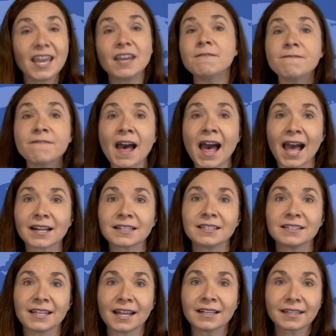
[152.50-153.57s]
In
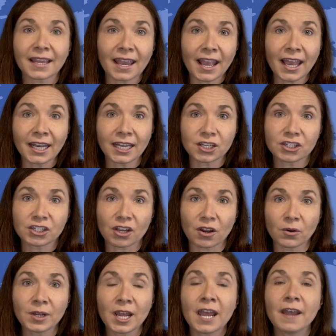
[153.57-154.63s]
fact, Dan Kahan has
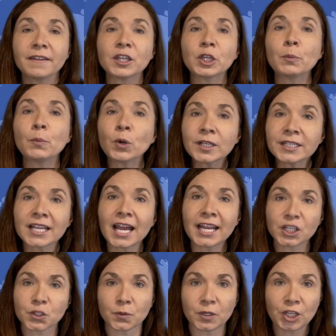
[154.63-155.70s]
showed that the more
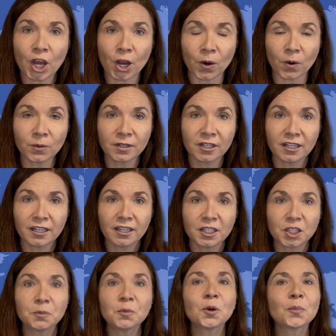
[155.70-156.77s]
science we know,
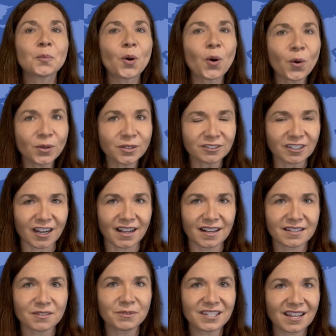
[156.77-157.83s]
the more
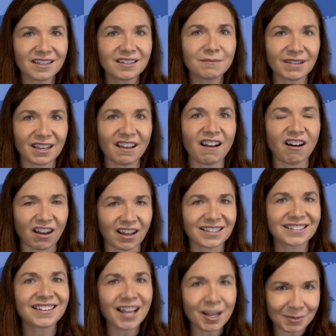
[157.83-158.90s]
polarized we tend to be on
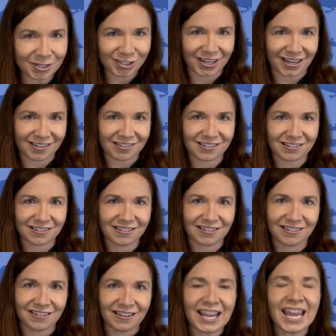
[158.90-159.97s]
climate change.
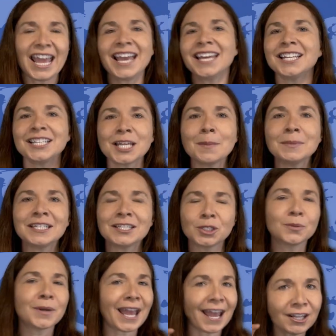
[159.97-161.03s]
And attempting
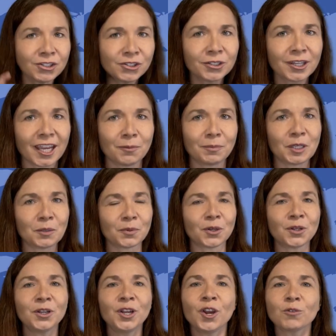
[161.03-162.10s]
to educate
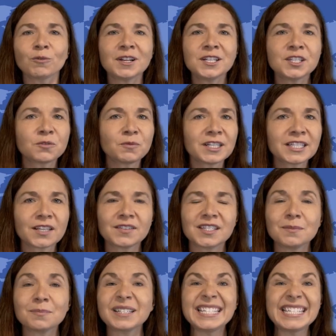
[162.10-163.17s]
people runs the risk of
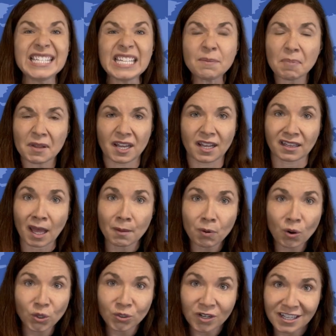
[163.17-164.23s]
simply deepening that
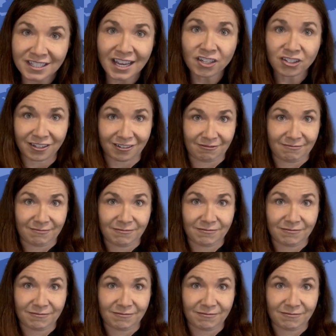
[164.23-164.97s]
polarization.